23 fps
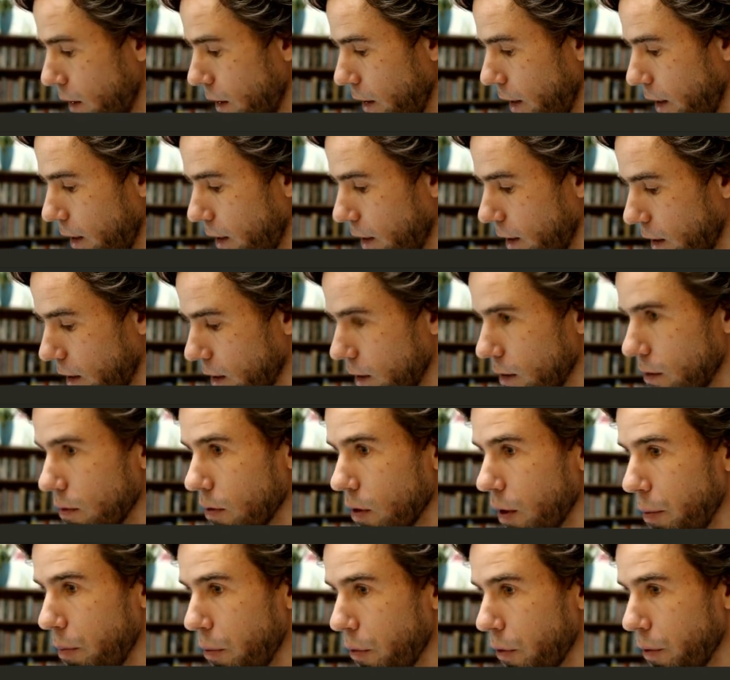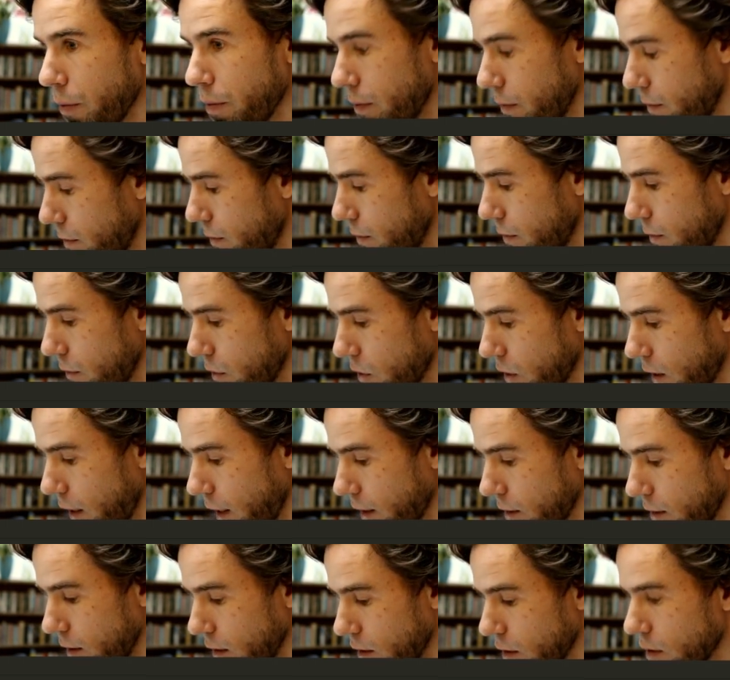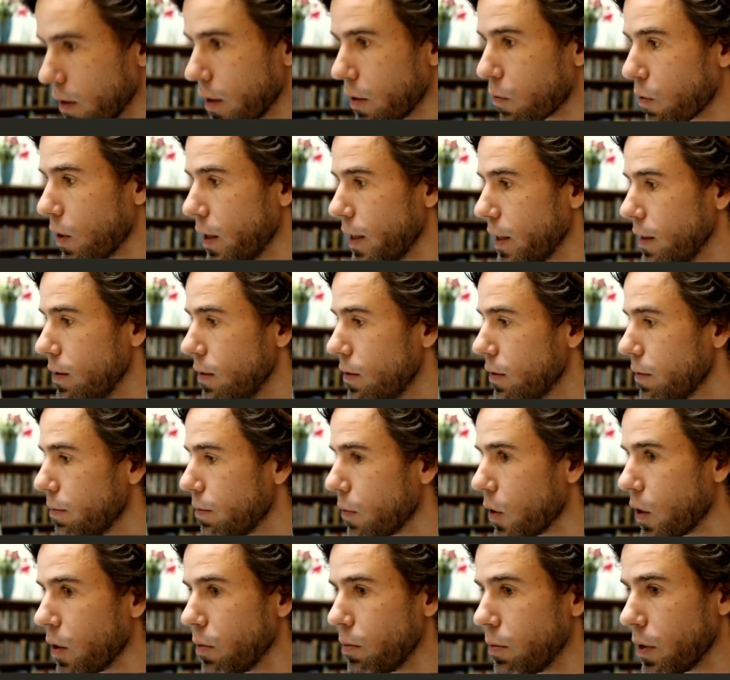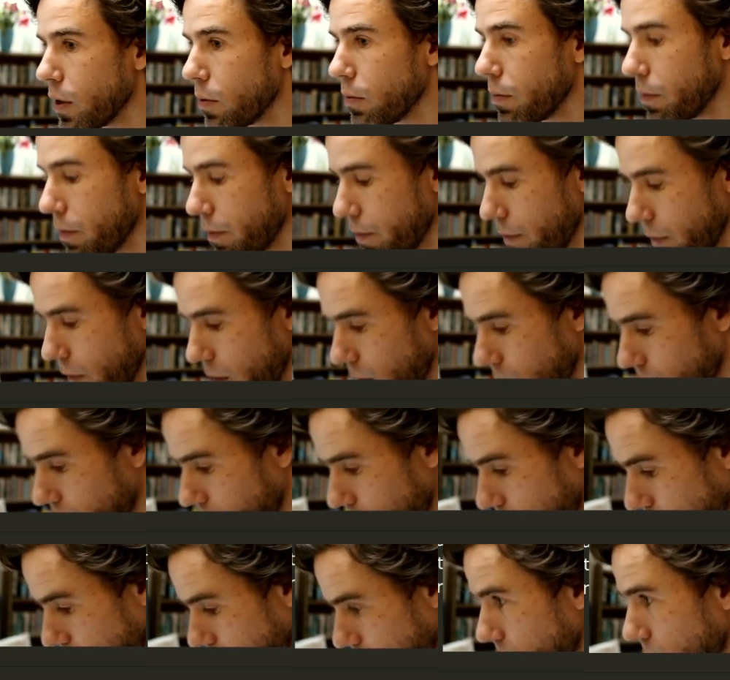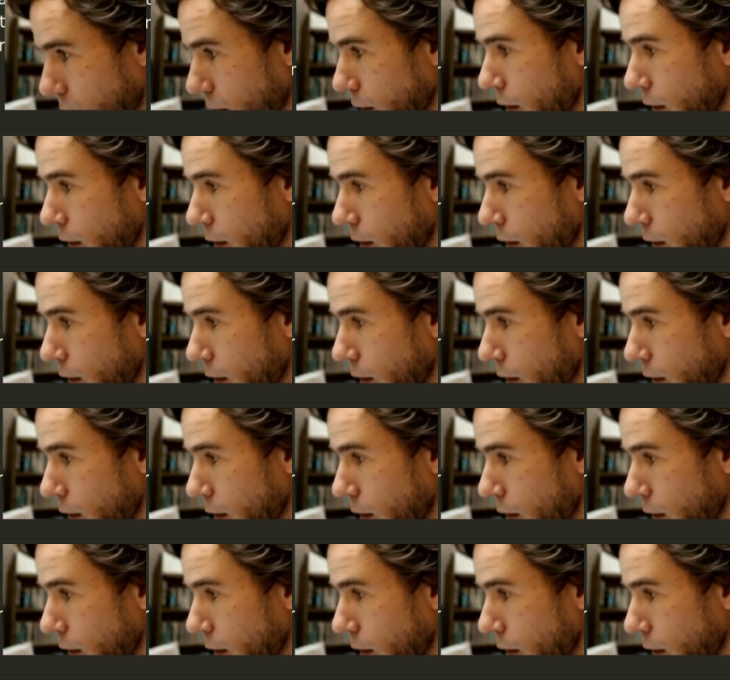and then I select this and run it. Oh, no, F9.